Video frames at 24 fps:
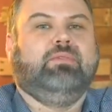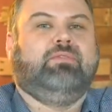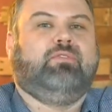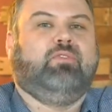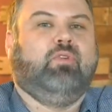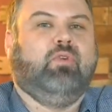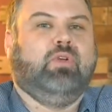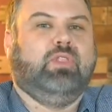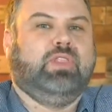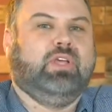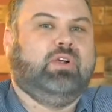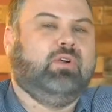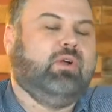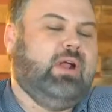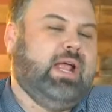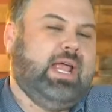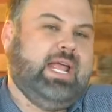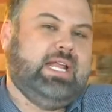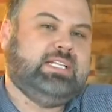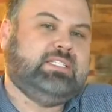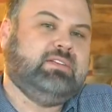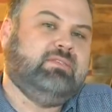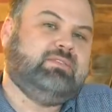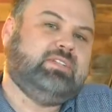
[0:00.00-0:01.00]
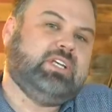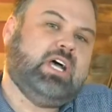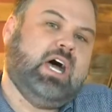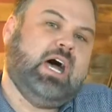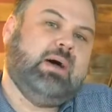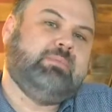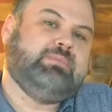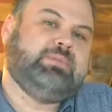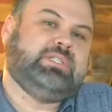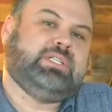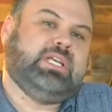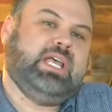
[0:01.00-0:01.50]
for the grades of
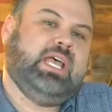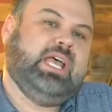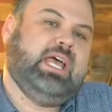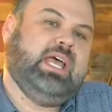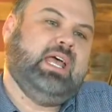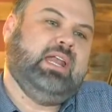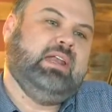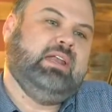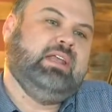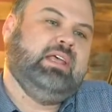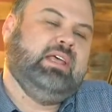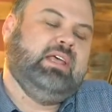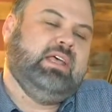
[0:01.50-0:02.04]
tops and